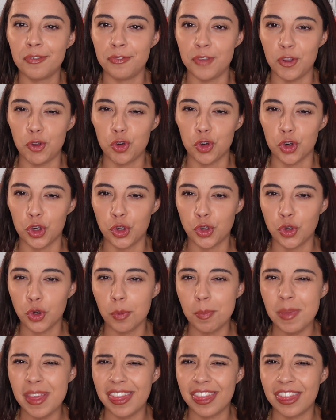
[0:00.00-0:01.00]
feature
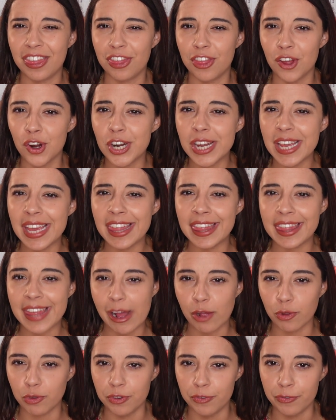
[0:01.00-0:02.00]
took me
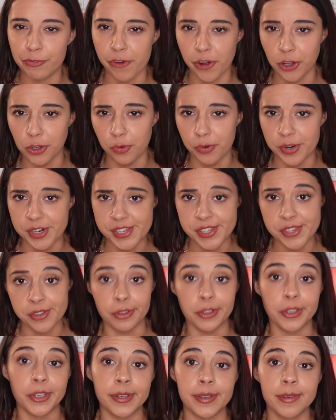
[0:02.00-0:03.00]
30,000 followers
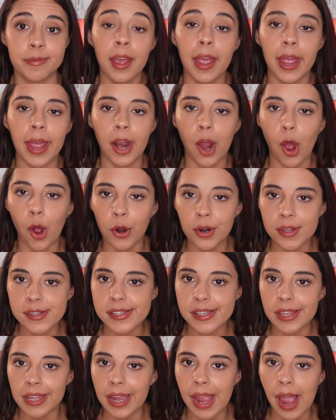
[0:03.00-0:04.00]
to learn. And
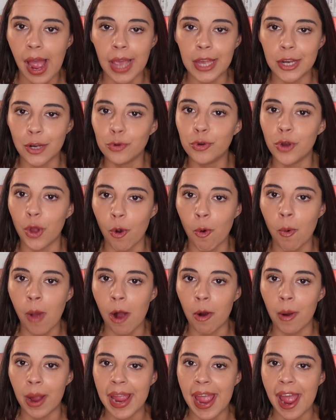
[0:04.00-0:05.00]
honestly, I don't know
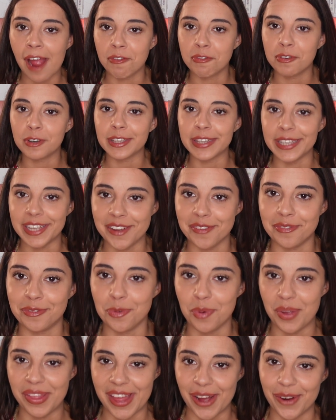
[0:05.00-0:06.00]
how I ever
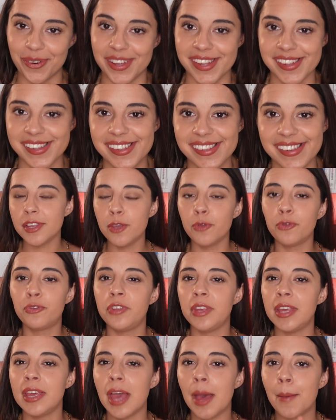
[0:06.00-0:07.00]
lived without it. You
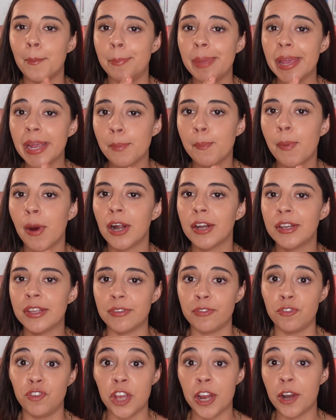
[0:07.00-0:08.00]
see, a big part
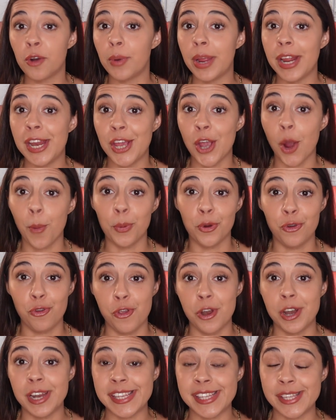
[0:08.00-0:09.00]
of generating
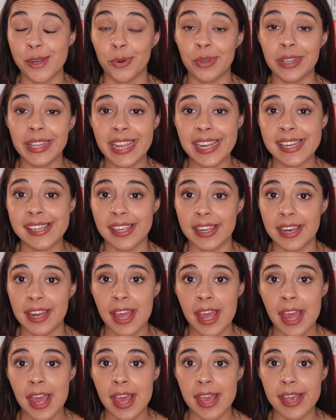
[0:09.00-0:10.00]
opportunities on
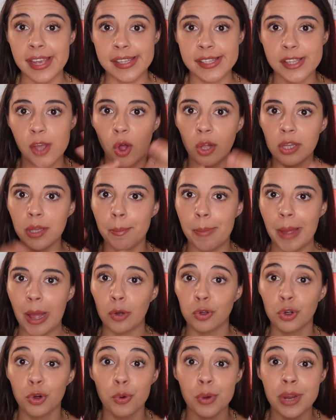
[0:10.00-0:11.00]
LinkedIn is all
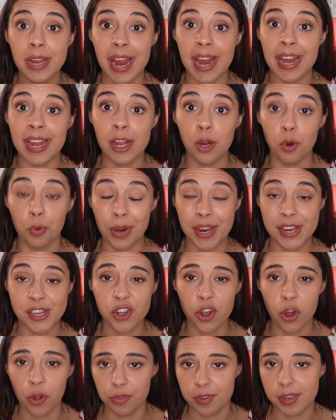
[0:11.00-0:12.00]
about creating
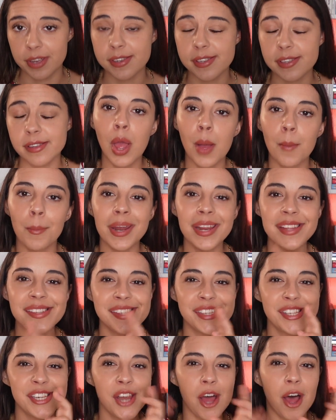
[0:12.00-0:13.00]
great content. But
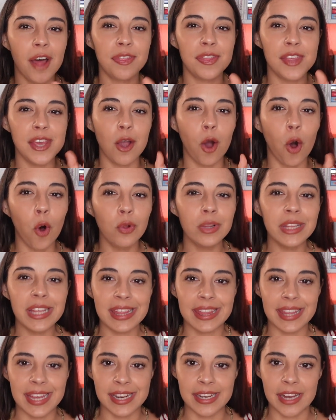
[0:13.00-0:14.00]
it's not the
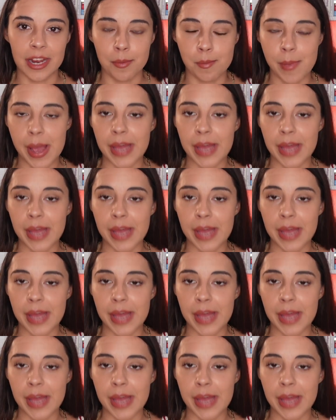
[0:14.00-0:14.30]
only thing that